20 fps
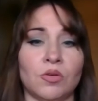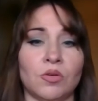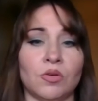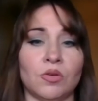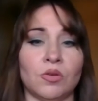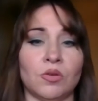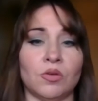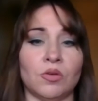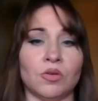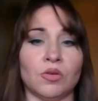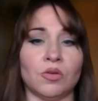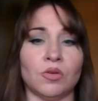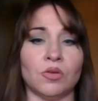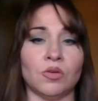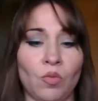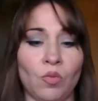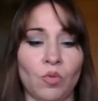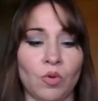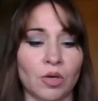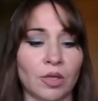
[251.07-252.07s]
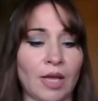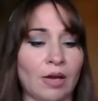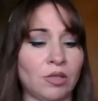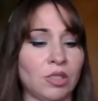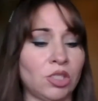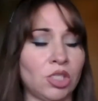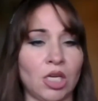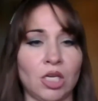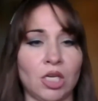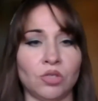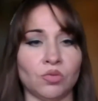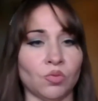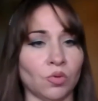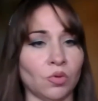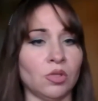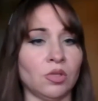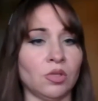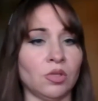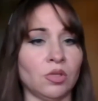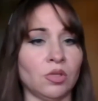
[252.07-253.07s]
and we're allowed to change rules
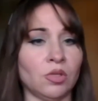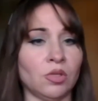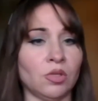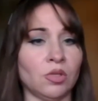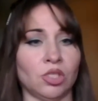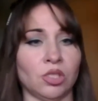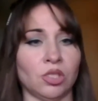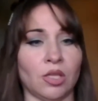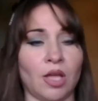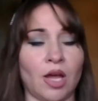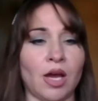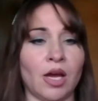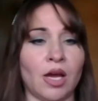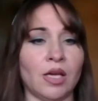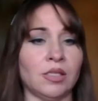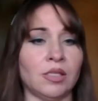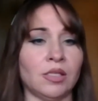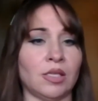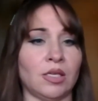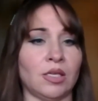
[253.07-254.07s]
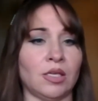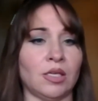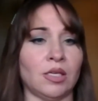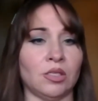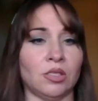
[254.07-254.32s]
and change laws and,